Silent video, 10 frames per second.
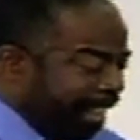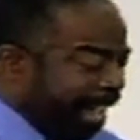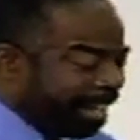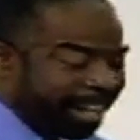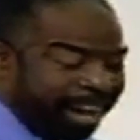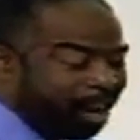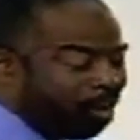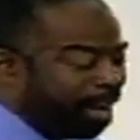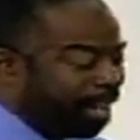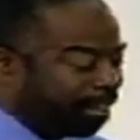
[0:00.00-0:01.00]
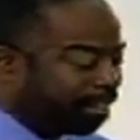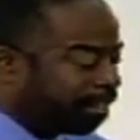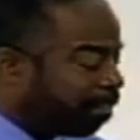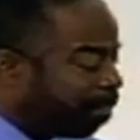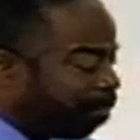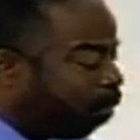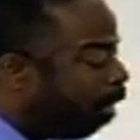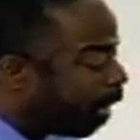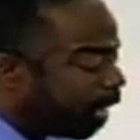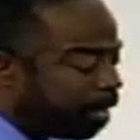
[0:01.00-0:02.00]
here I was
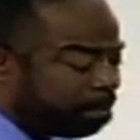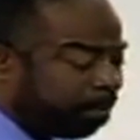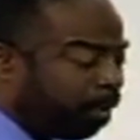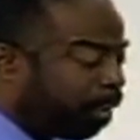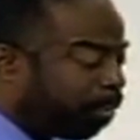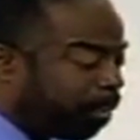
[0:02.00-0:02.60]
walking the floor,